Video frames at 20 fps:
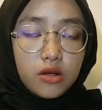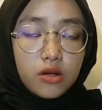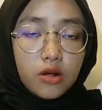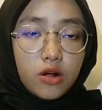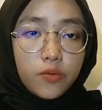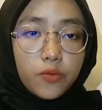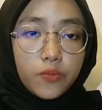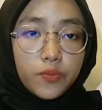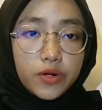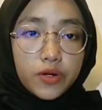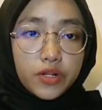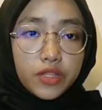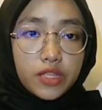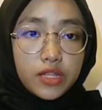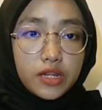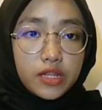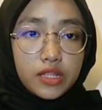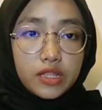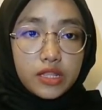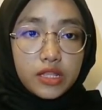
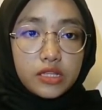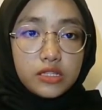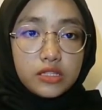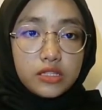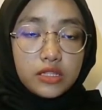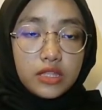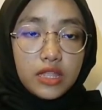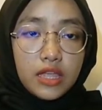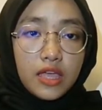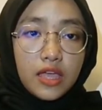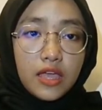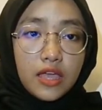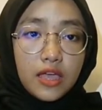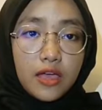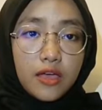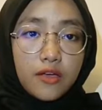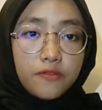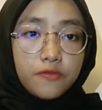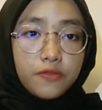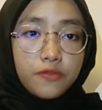Opportunities, they
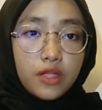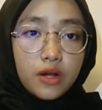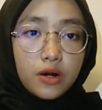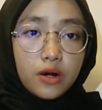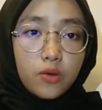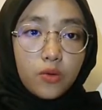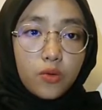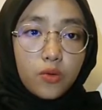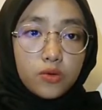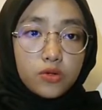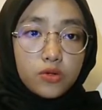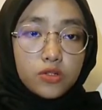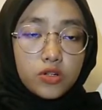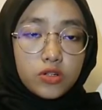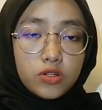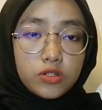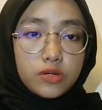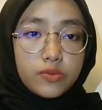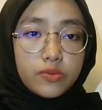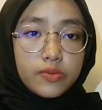have their own
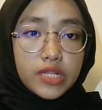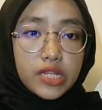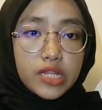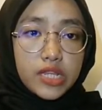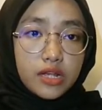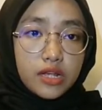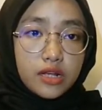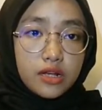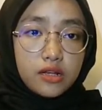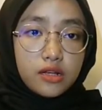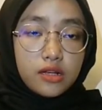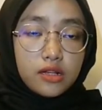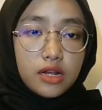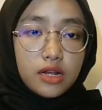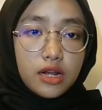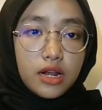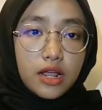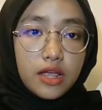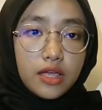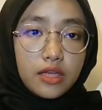social media
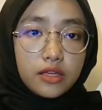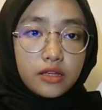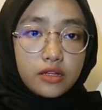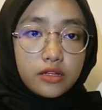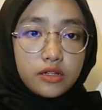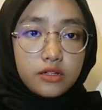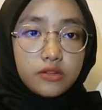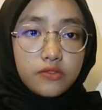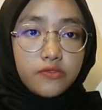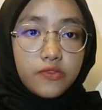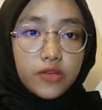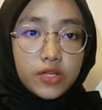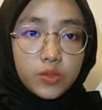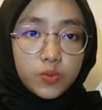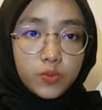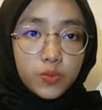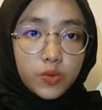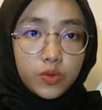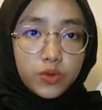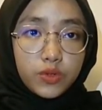like
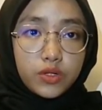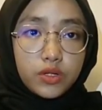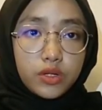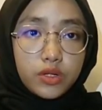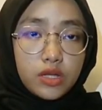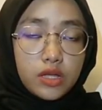Facebook.